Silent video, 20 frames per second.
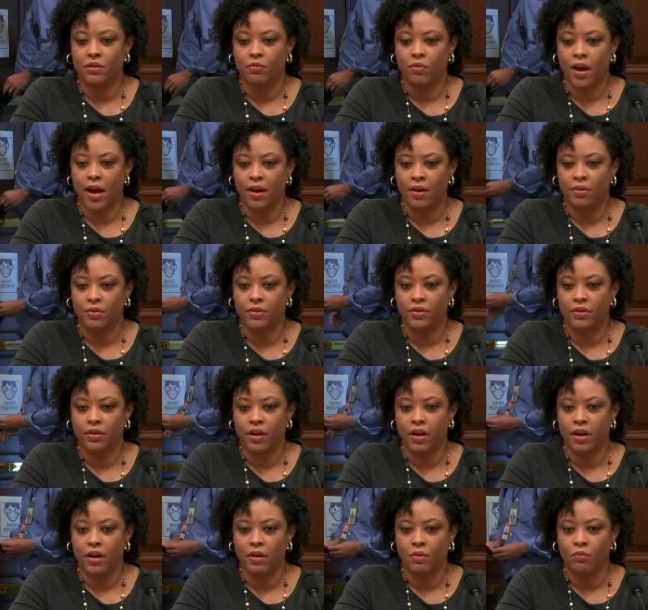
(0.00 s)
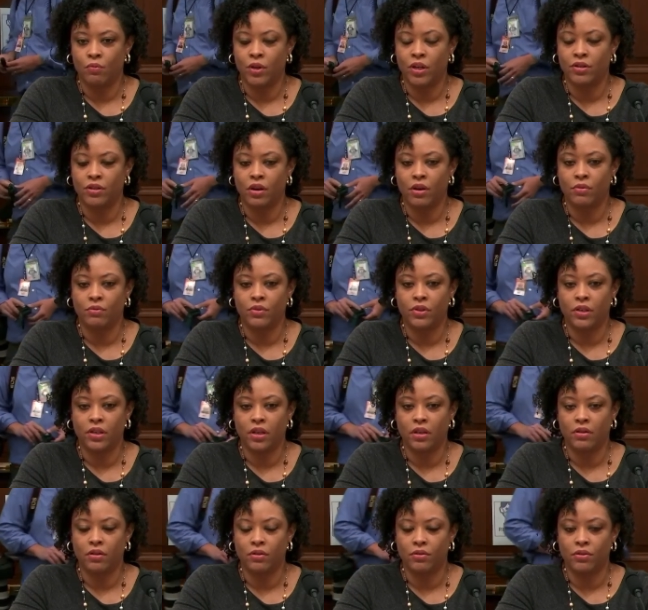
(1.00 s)
Rouse. We don't see
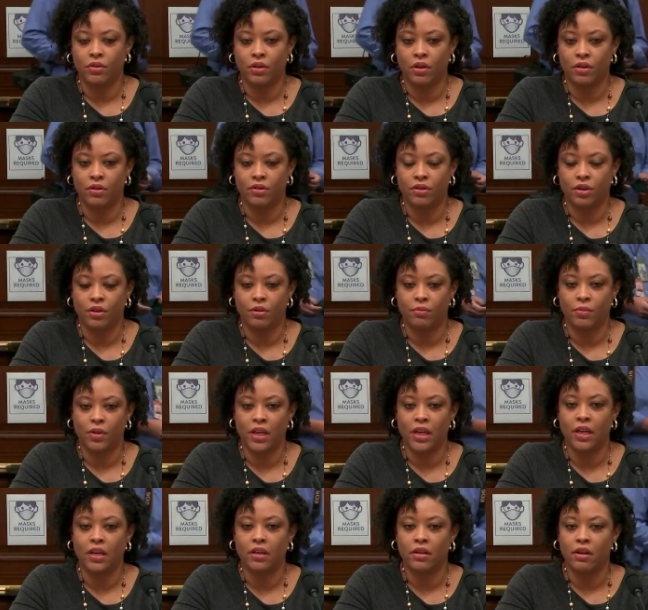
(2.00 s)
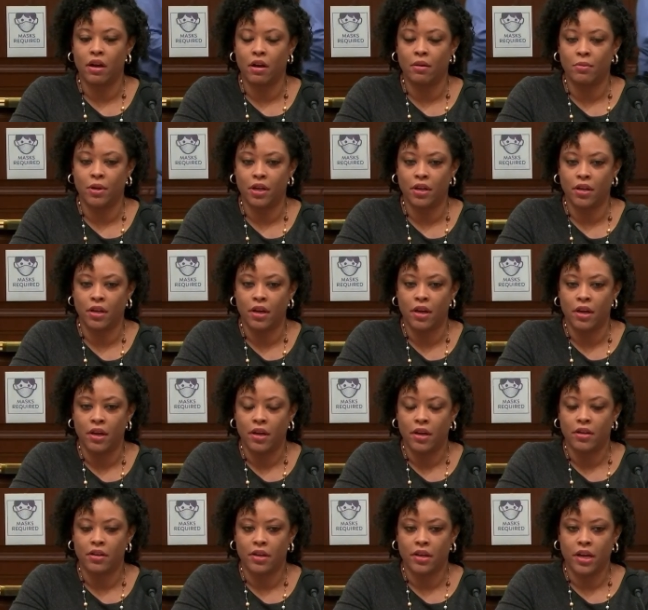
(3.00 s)
those long-term economic
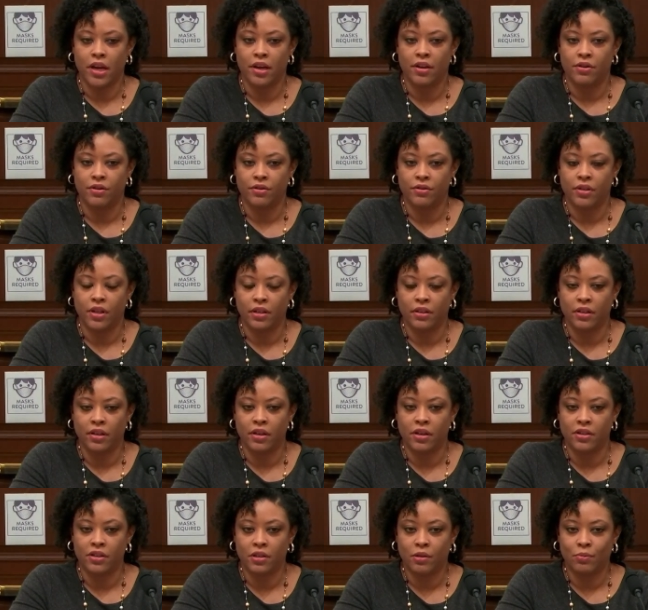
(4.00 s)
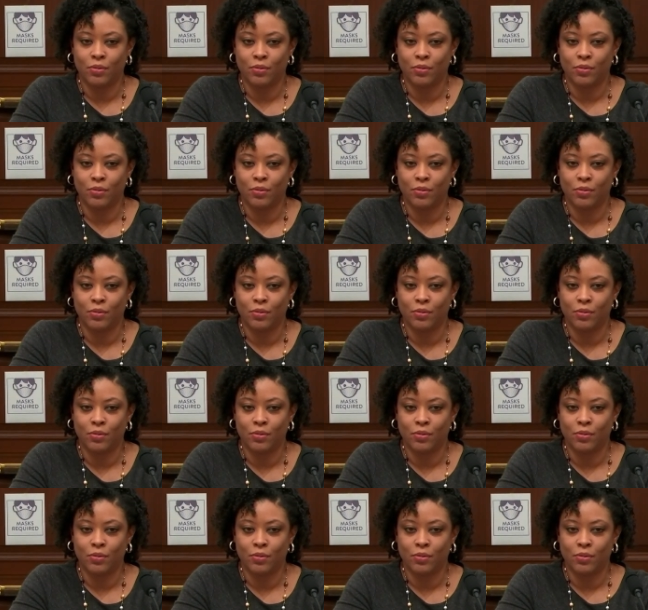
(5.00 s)
indicators that lead us to